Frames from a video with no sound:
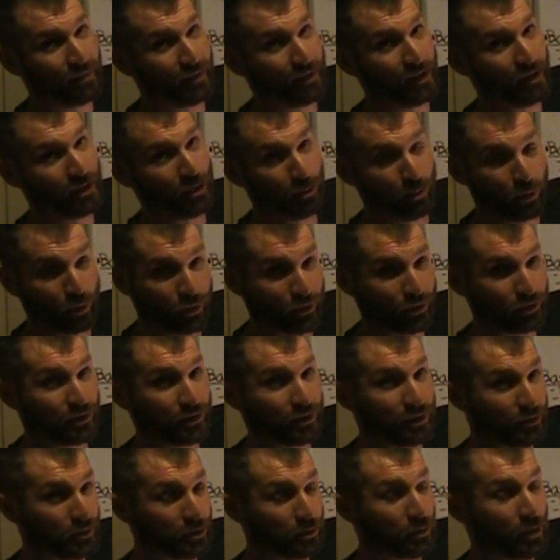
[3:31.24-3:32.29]
and you pull the
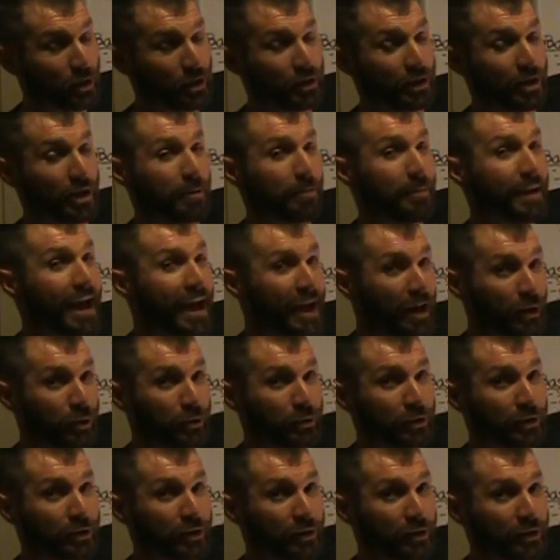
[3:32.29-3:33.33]
small knob out
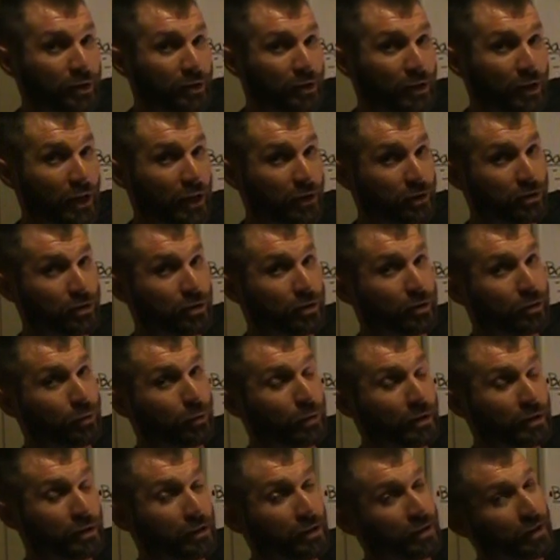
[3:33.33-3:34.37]
and turn
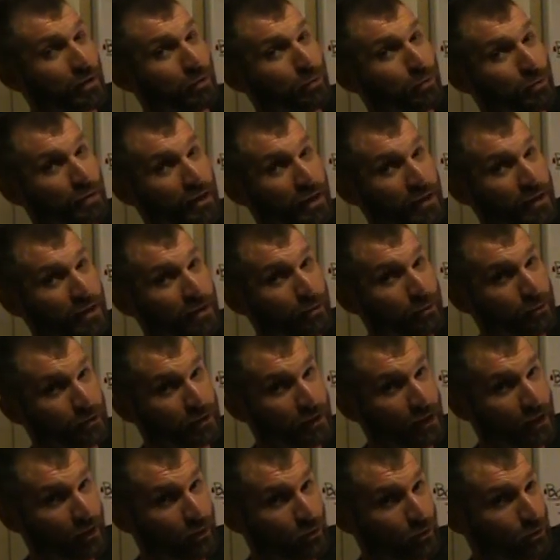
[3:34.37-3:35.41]
one click right will take you